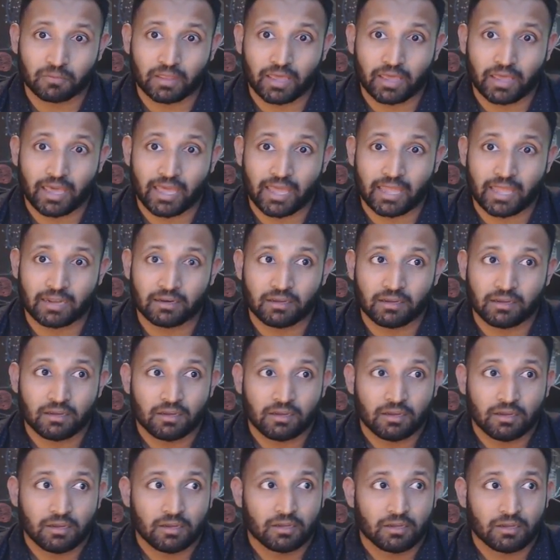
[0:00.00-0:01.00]
And
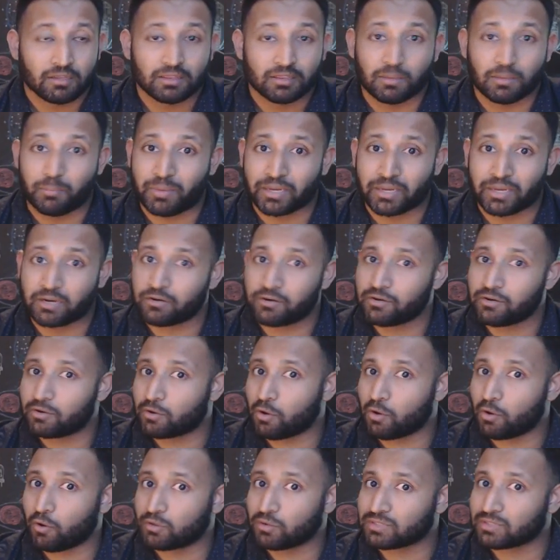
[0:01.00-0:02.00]
the bigger your
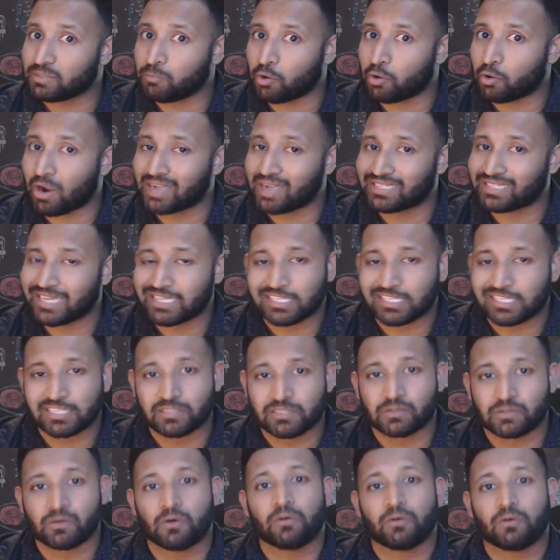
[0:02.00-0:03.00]
goals, the more audacious
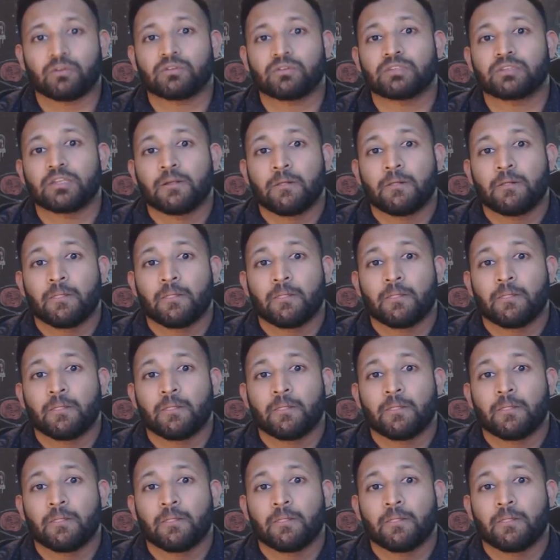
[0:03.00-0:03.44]
your goals,